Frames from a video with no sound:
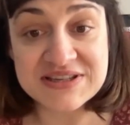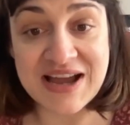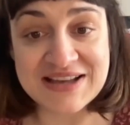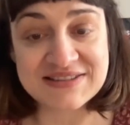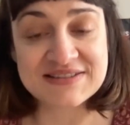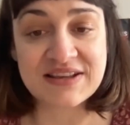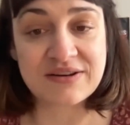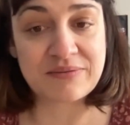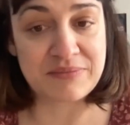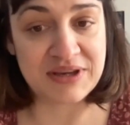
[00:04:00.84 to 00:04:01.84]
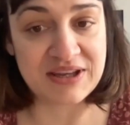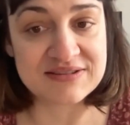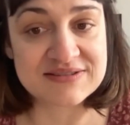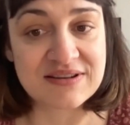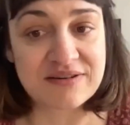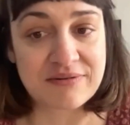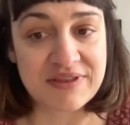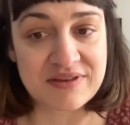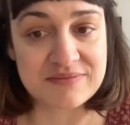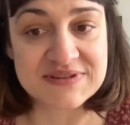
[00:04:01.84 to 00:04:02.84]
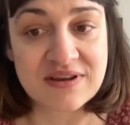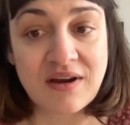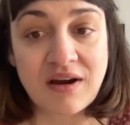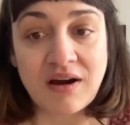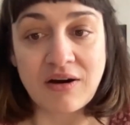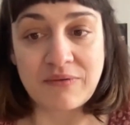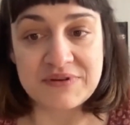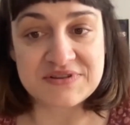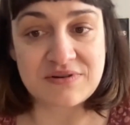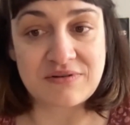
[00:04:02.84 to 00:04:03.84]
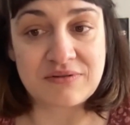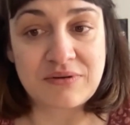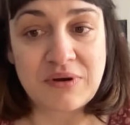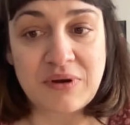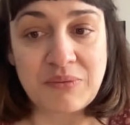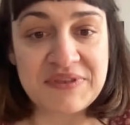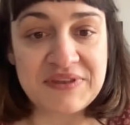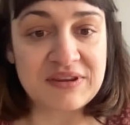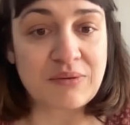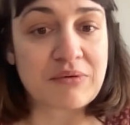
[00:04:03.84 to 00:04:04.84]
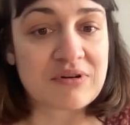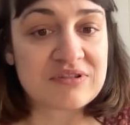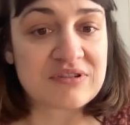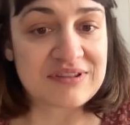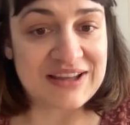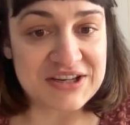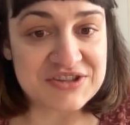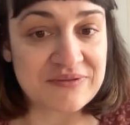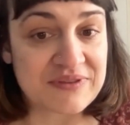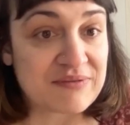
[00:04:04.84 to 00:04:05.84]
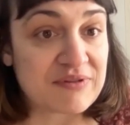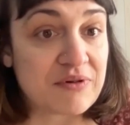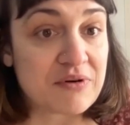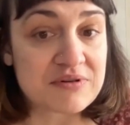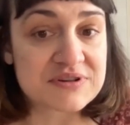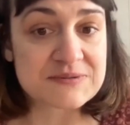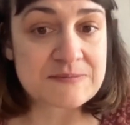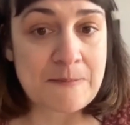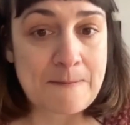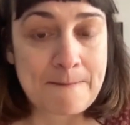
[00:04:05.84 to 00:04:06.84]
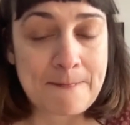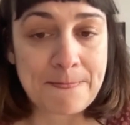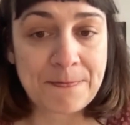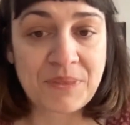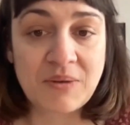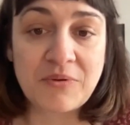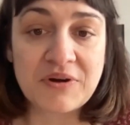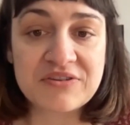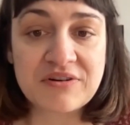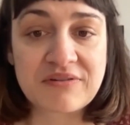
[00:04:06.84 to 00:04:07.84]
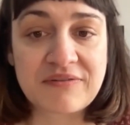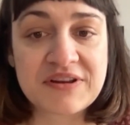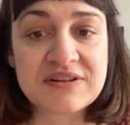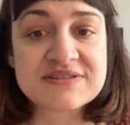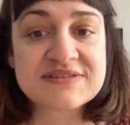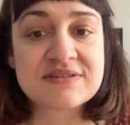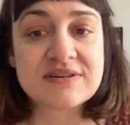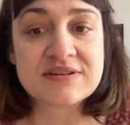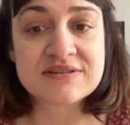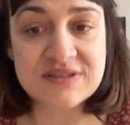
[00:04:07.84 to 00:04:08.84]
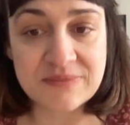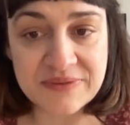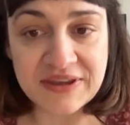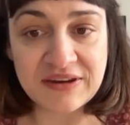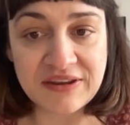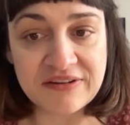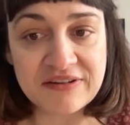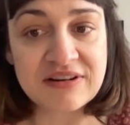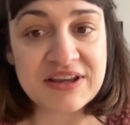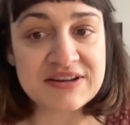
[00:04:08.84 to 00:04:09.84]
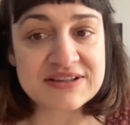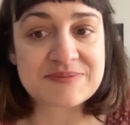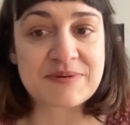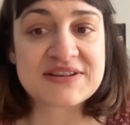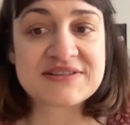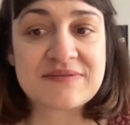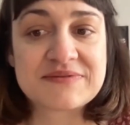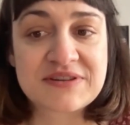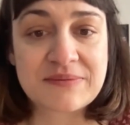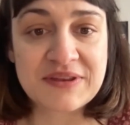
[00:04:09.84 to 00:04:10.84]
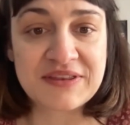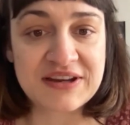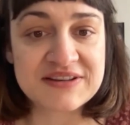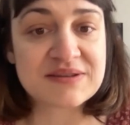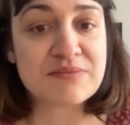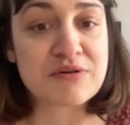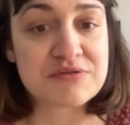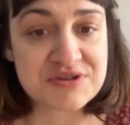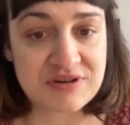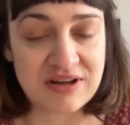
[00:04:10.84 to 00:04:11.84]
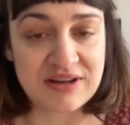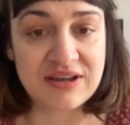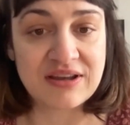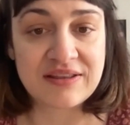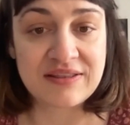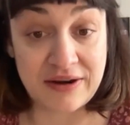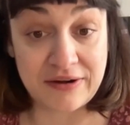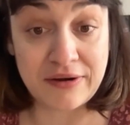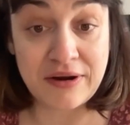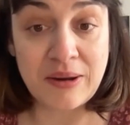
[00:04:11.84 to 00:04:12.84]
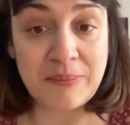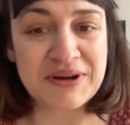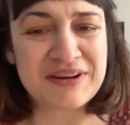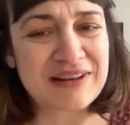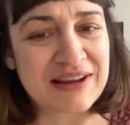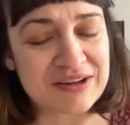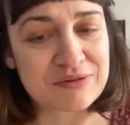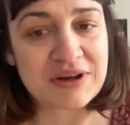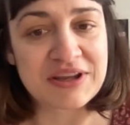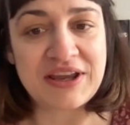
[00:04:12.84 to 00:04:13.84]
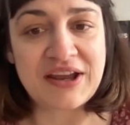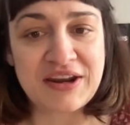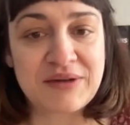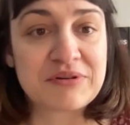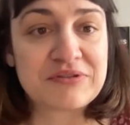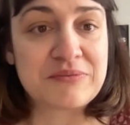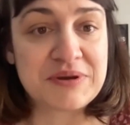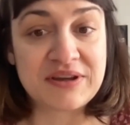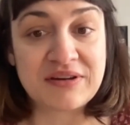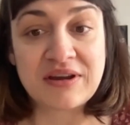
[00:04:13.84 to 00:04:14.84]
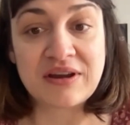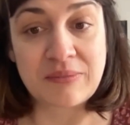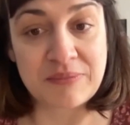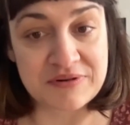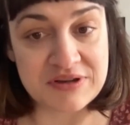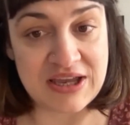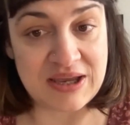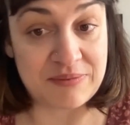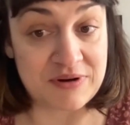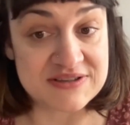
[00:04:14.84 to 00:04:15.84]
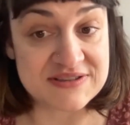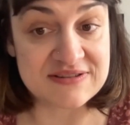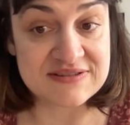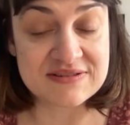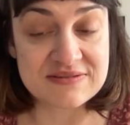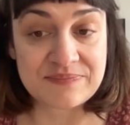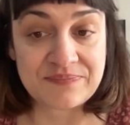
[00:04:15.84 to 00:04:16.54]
has a set of meanings and rhythms of its own within the world that each of them evokes. Poetry reveals something inherently inexpressive, something that is emotionally there, but intellectually unable to be processed.